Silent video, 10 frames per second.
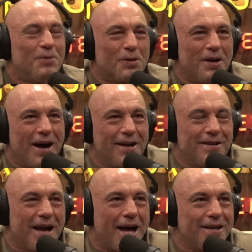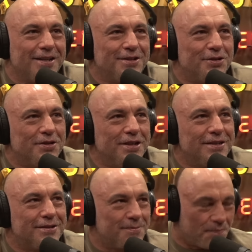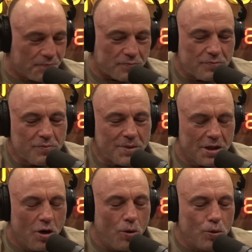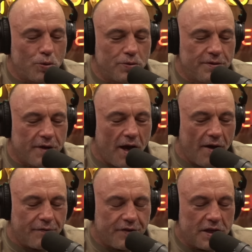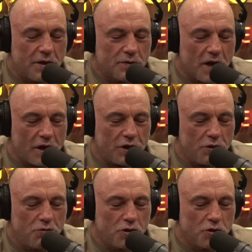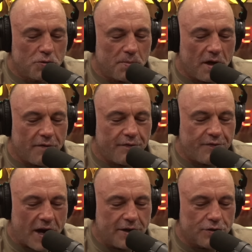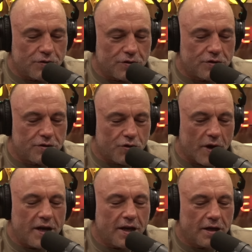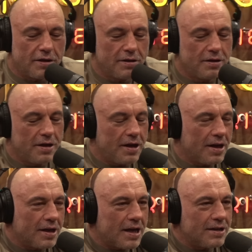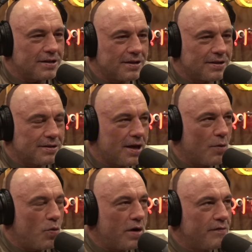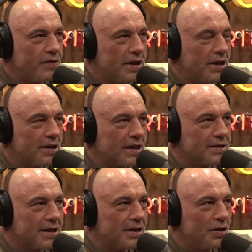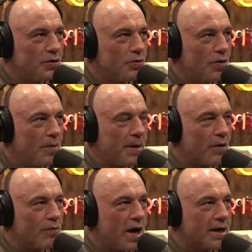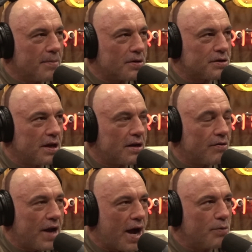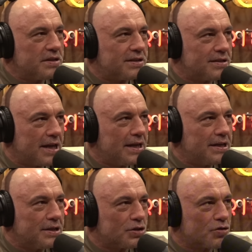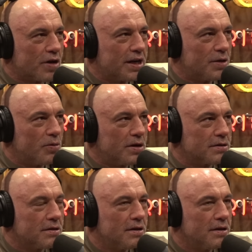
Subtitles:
I got into these old videos on YouTube of fighters training. And I got into this one video that I sent you about Rocky Marciano and how insane his training was.